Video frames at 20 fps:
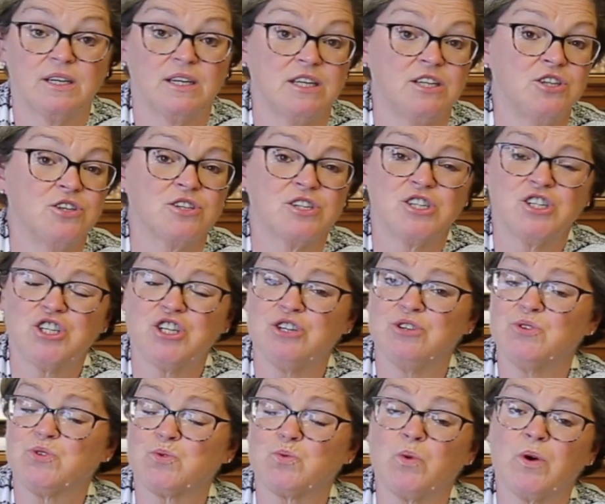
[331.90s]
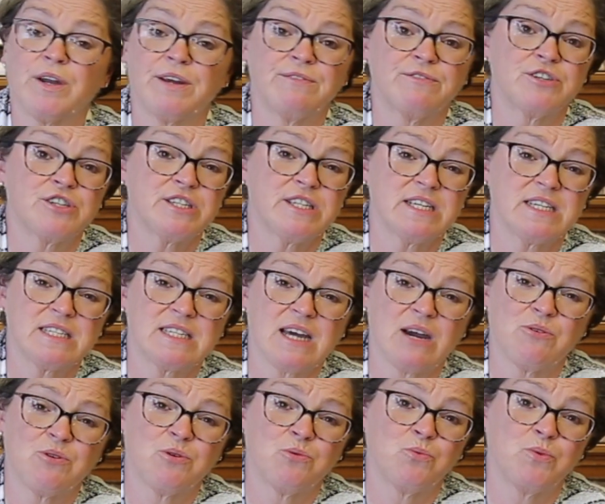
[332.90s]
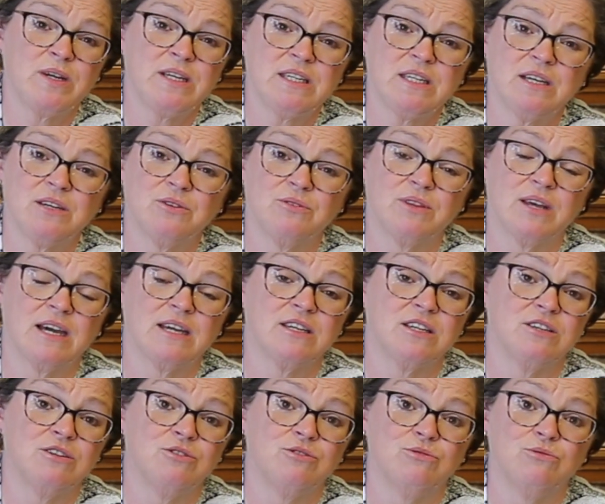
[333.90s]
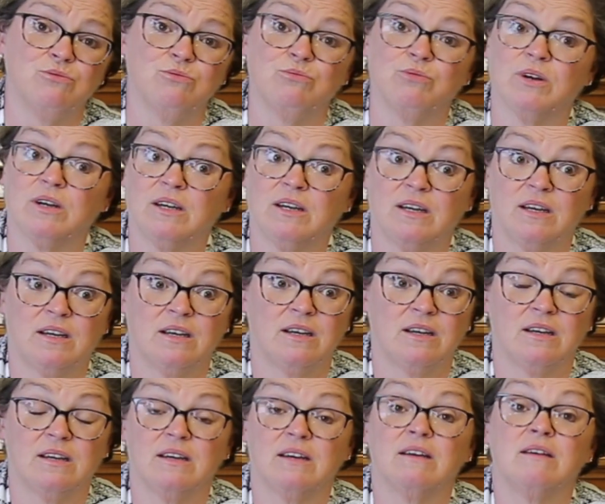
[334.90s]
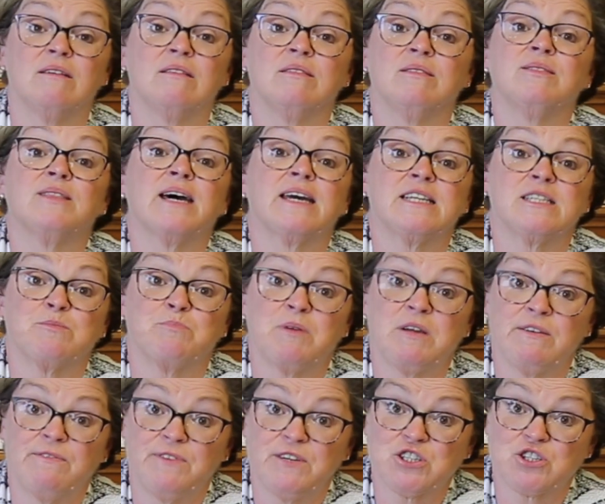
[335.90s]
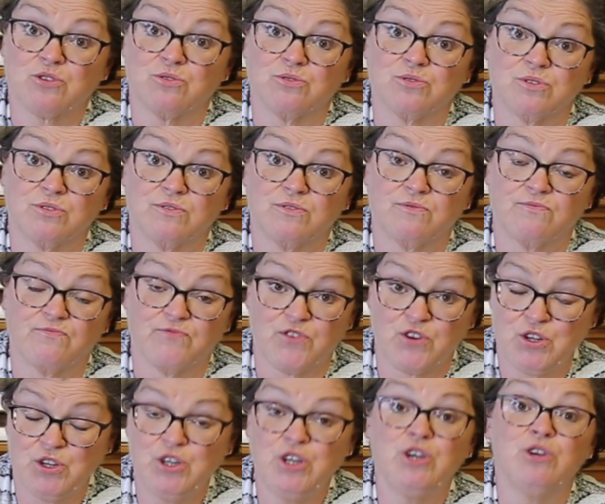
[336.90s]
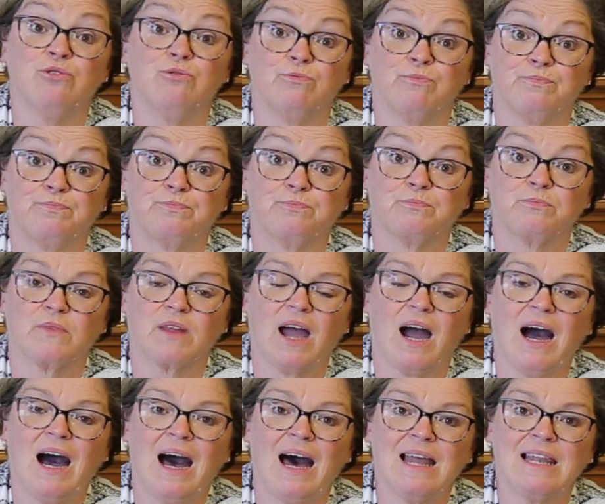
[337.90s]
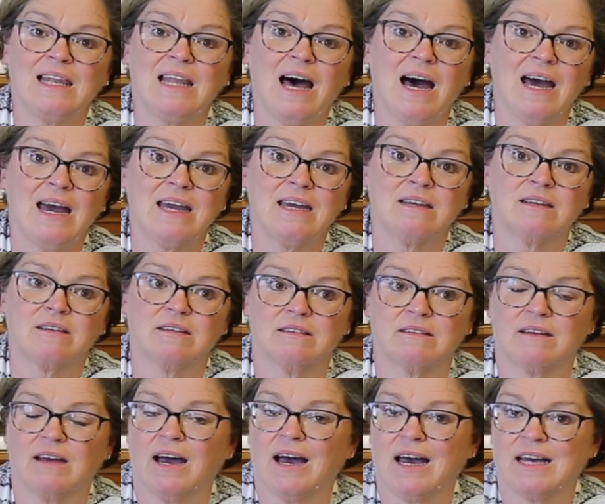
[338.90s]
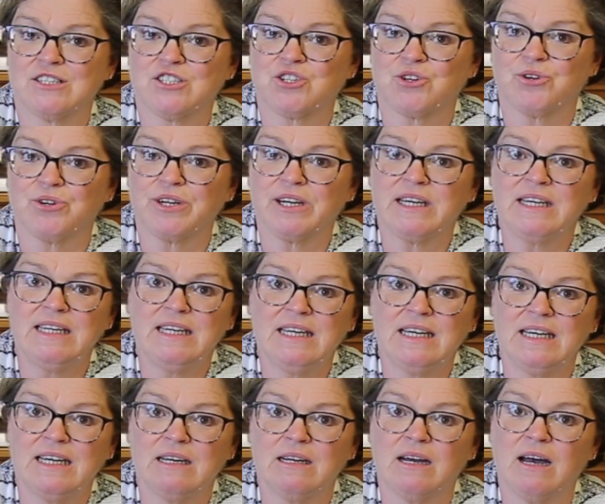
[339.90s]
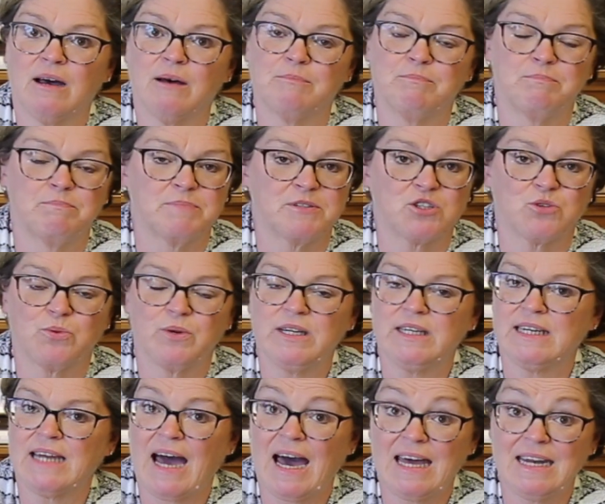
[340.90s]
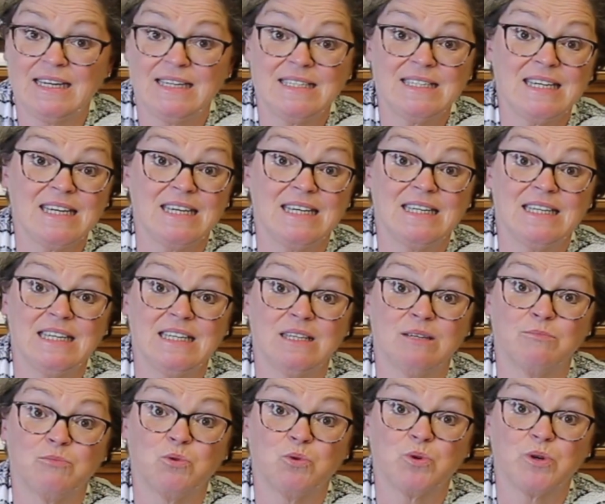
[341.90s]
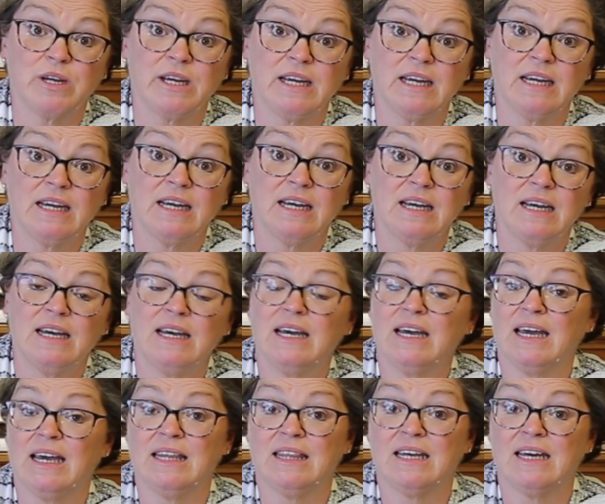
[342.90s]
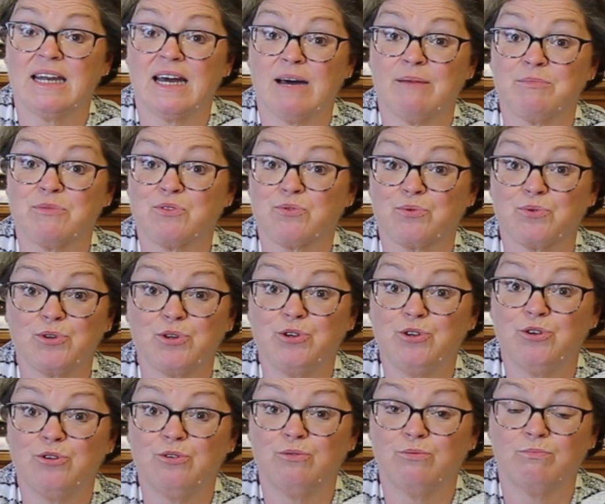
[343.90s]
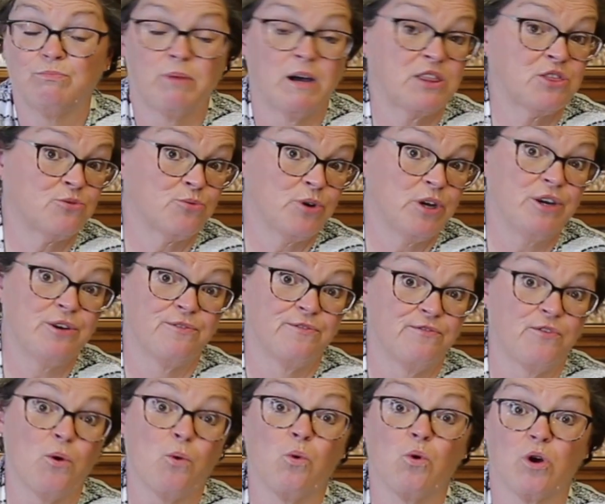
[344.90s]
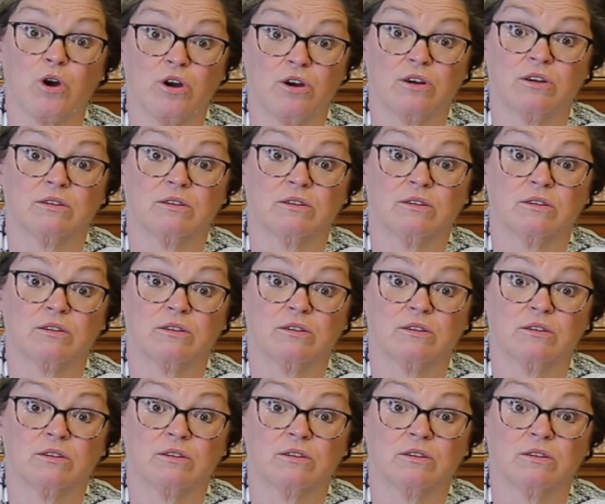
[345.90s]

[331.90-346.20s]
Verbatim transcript: And you can choose whatever six hour window that you, that is beneficial for you. I like, I start eating between nine and 10 in the morning and then I'm through by three or four.